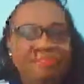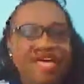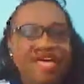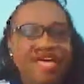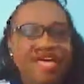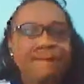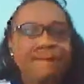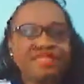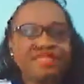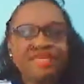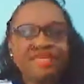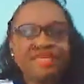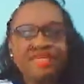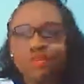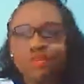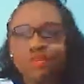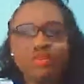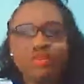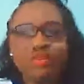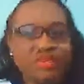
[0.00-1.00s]
But
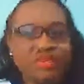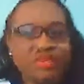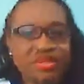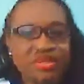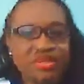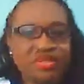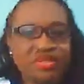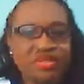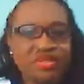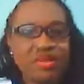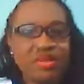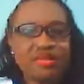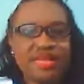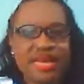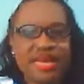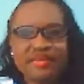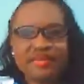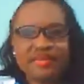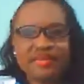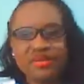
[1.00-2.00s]
Dr. Dawes
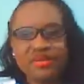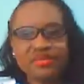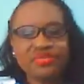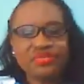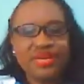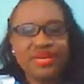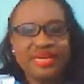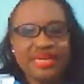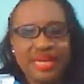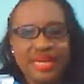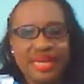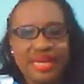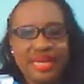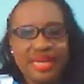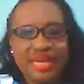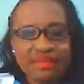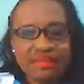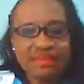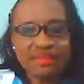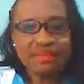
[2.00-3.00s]
and Dr.
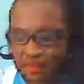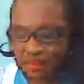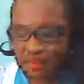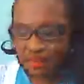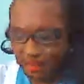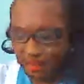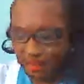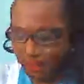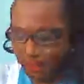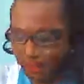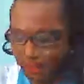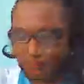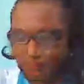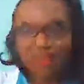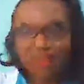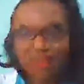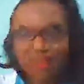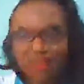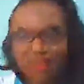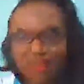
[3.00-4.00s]
Elon
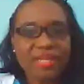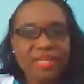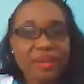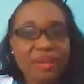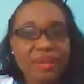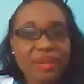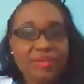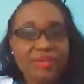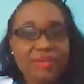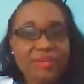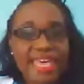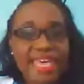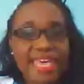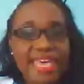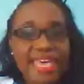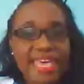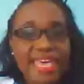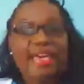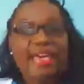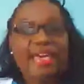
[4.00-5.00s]
Thompson, they were
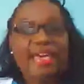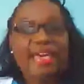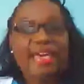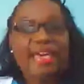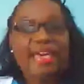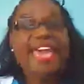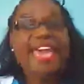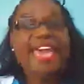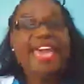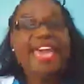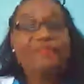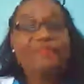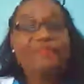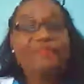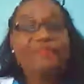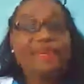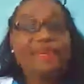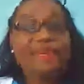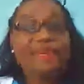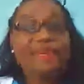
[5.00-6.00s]
saying,
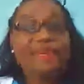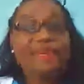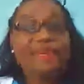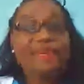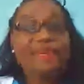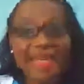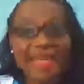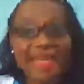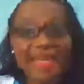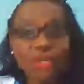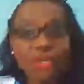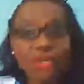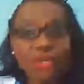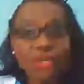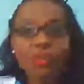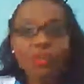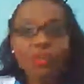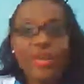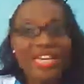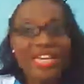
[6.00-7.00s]
if it is
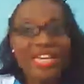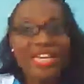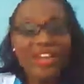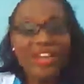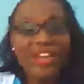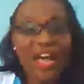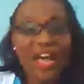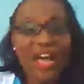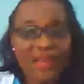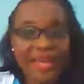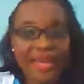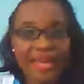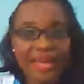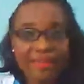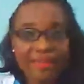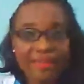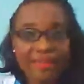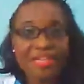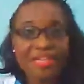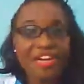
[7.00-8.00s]
that we should
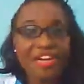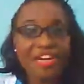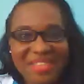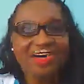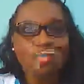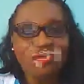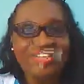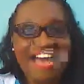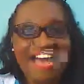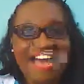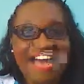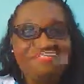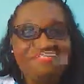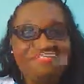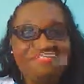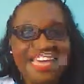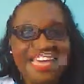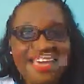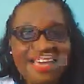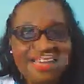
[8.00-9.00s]
have us, because
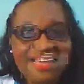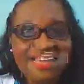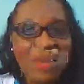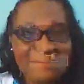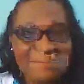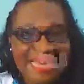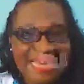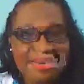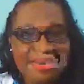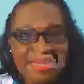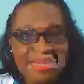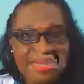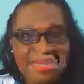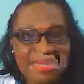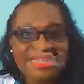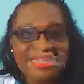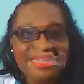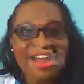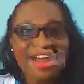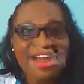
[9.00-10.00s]
we do not
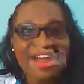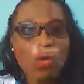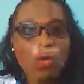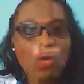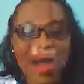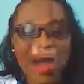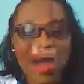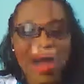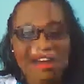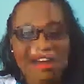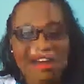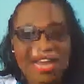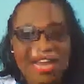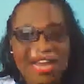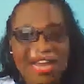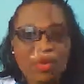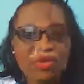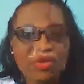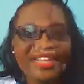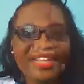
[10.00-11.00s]
have the
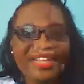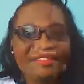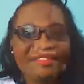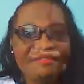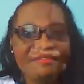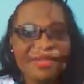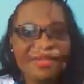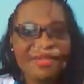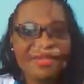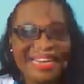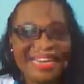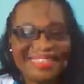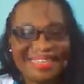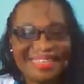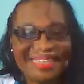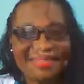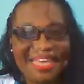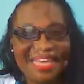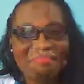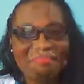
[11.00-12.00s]
equipment that are
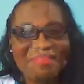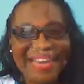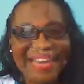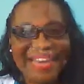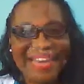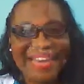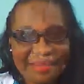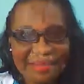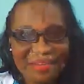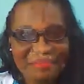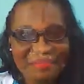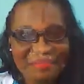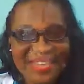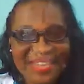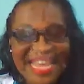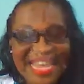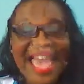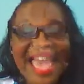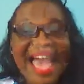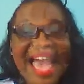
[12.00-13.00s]
required, we do not have the
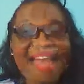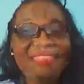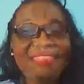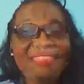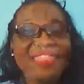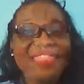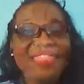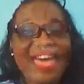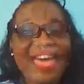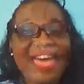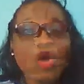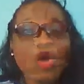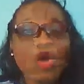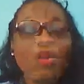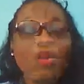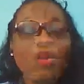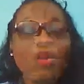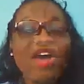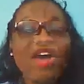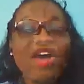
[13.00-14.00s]
facilities in
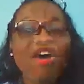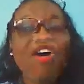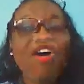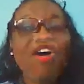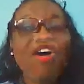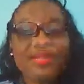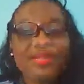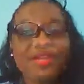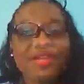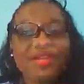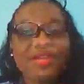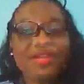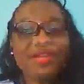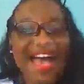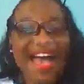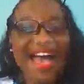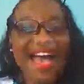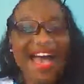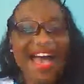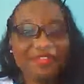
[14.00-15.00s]
place, and
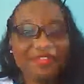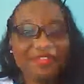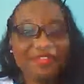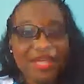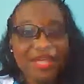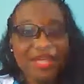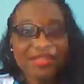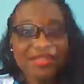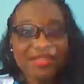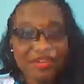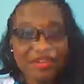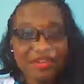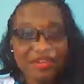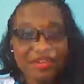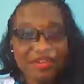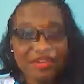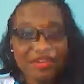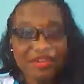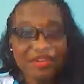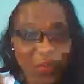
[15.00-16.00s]
then we
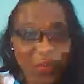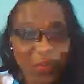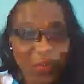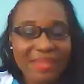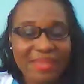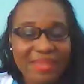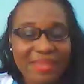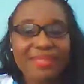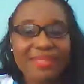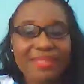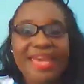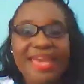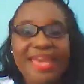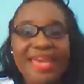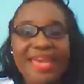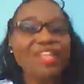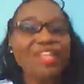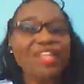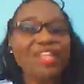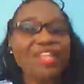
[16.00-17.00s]
also have
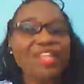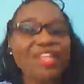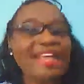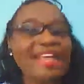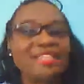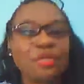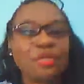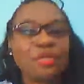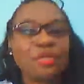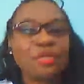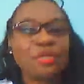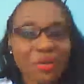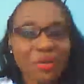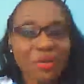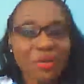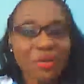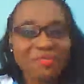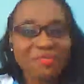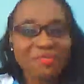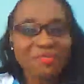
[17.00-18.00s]
certain equipment. So
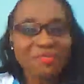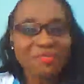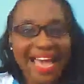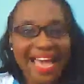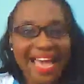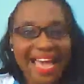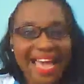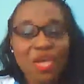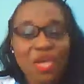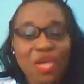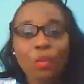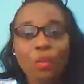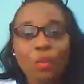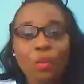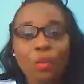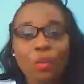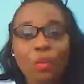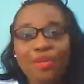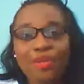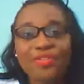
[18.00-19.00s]
it's a double-edged
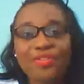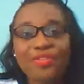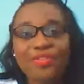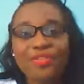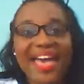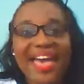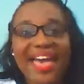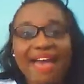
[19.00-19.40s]
sword, guys.